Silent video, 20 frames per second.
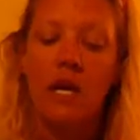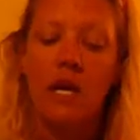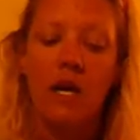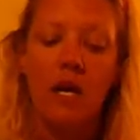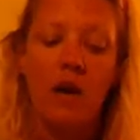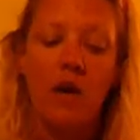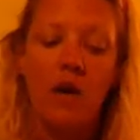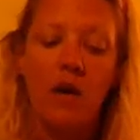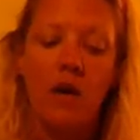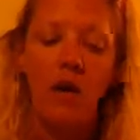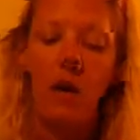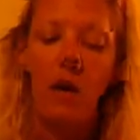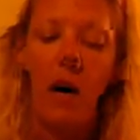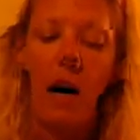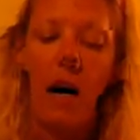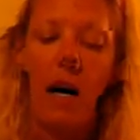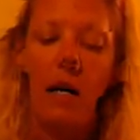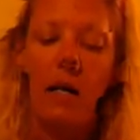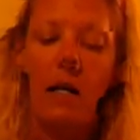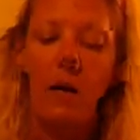
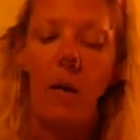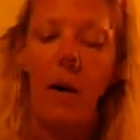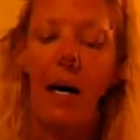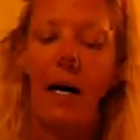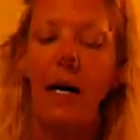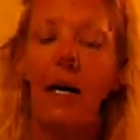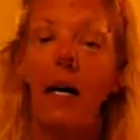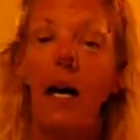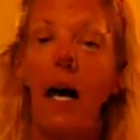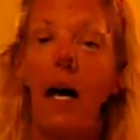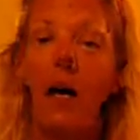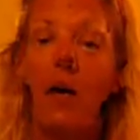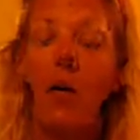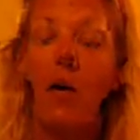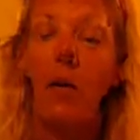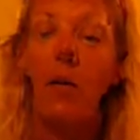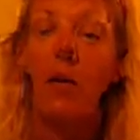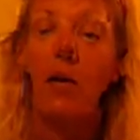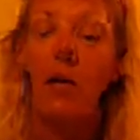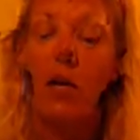characterized by
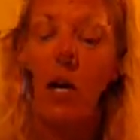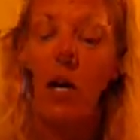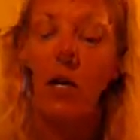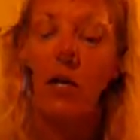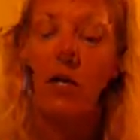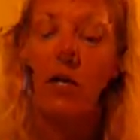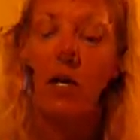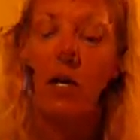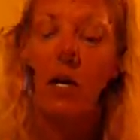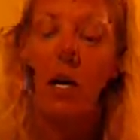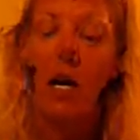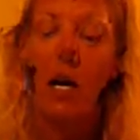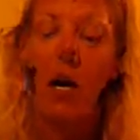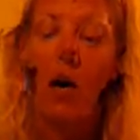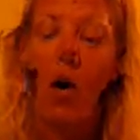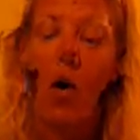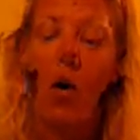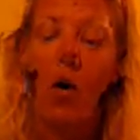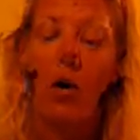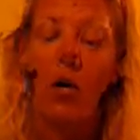inadequate production
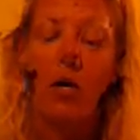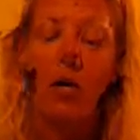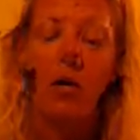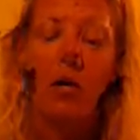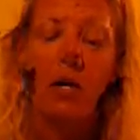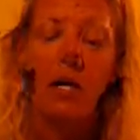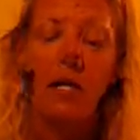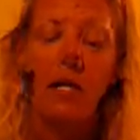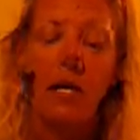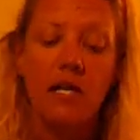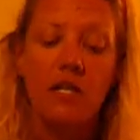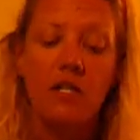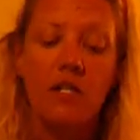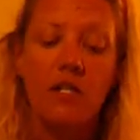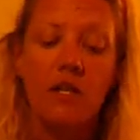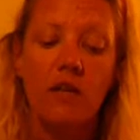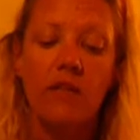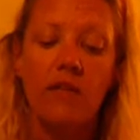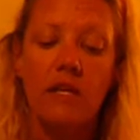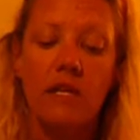or
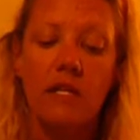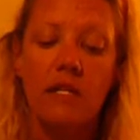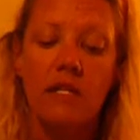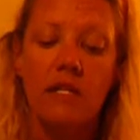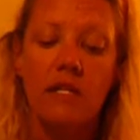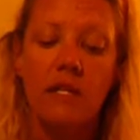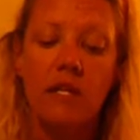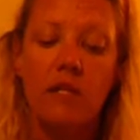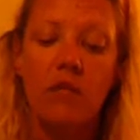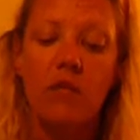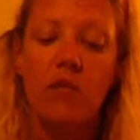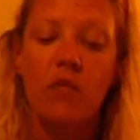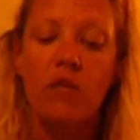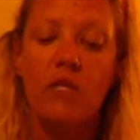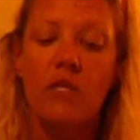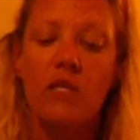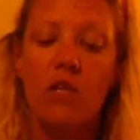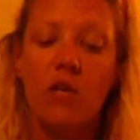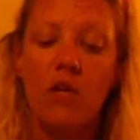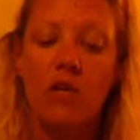utilization of insulin
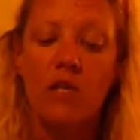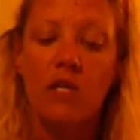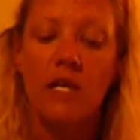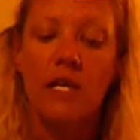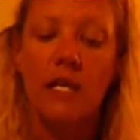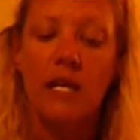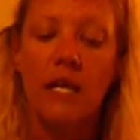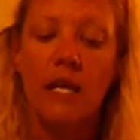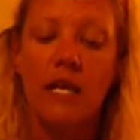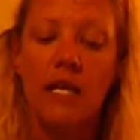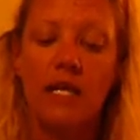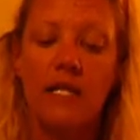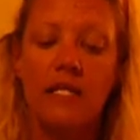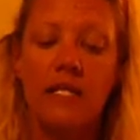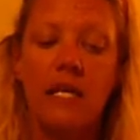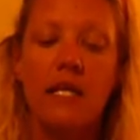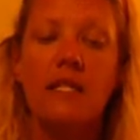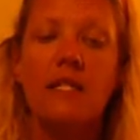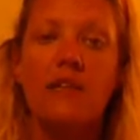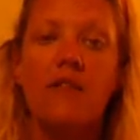resulting in
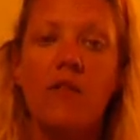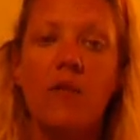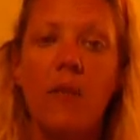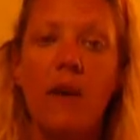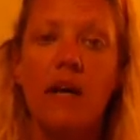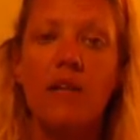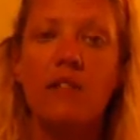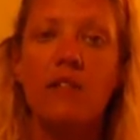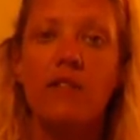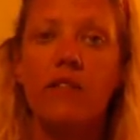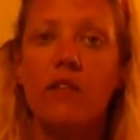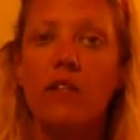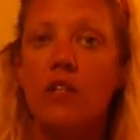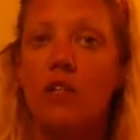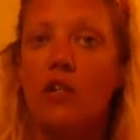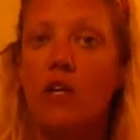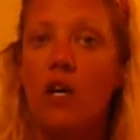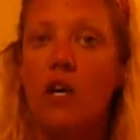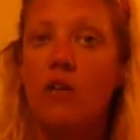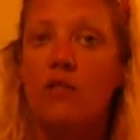excessive amounts of
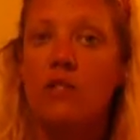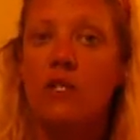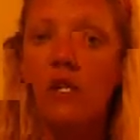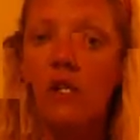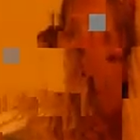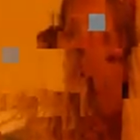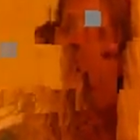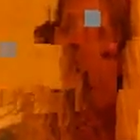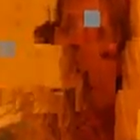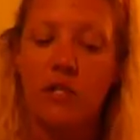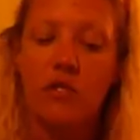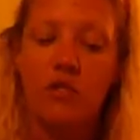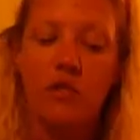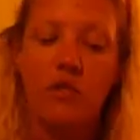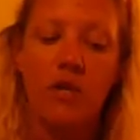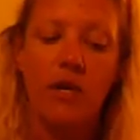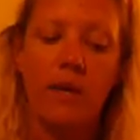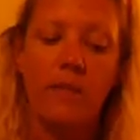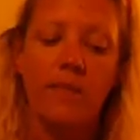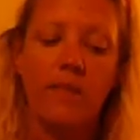glucose in the
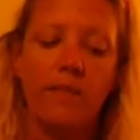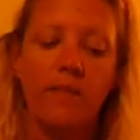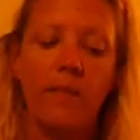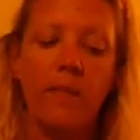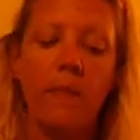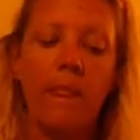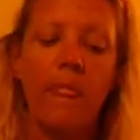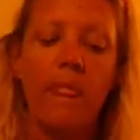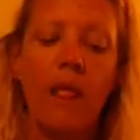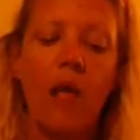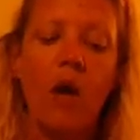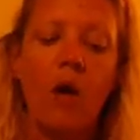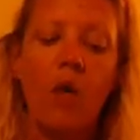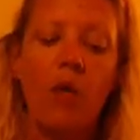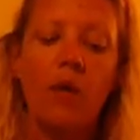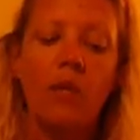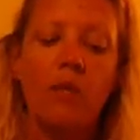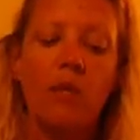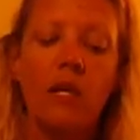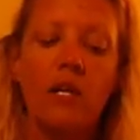bloodstream.
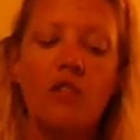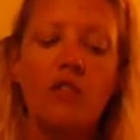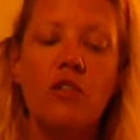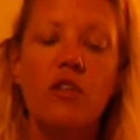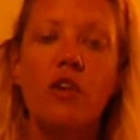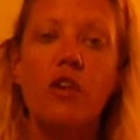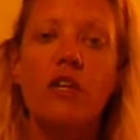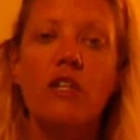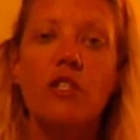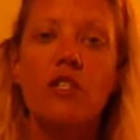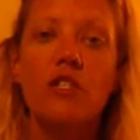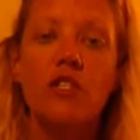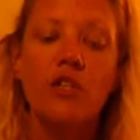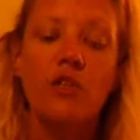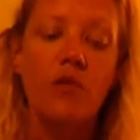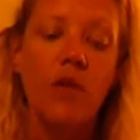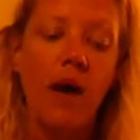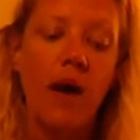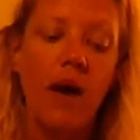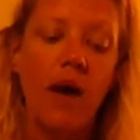When blood sugar is
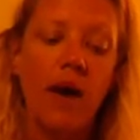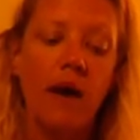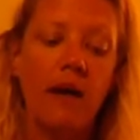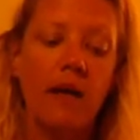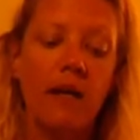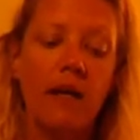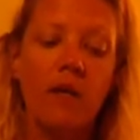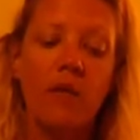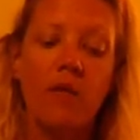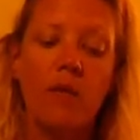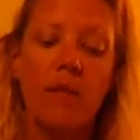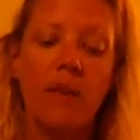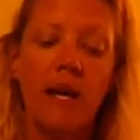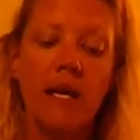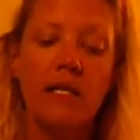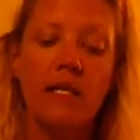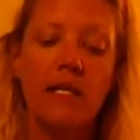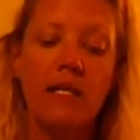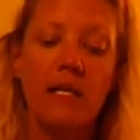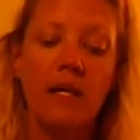too high, it
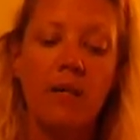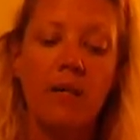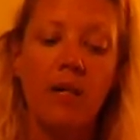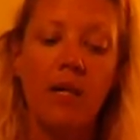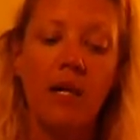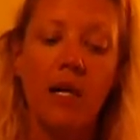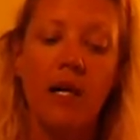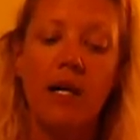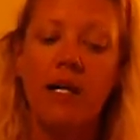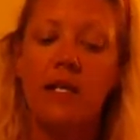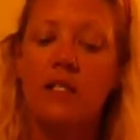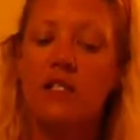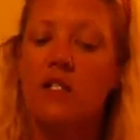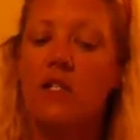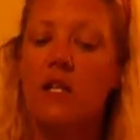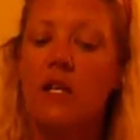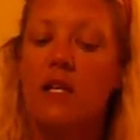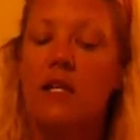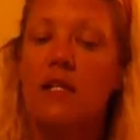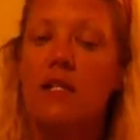remains in the blood
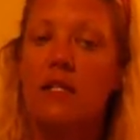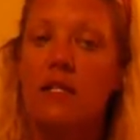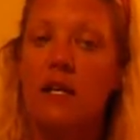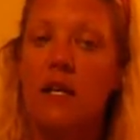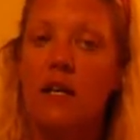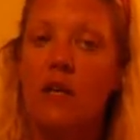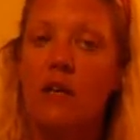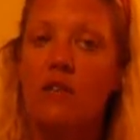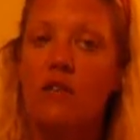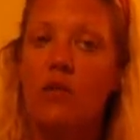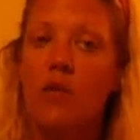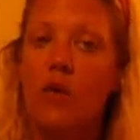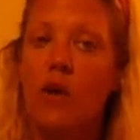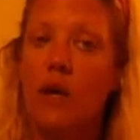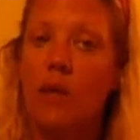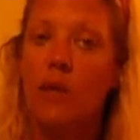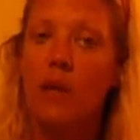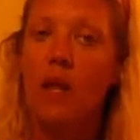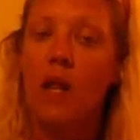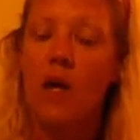instead of the cells where it
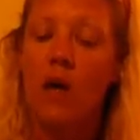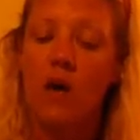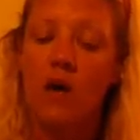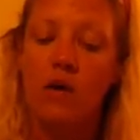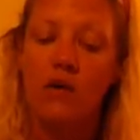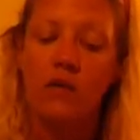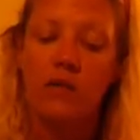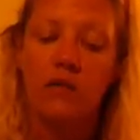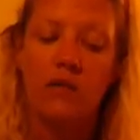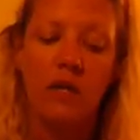belongs.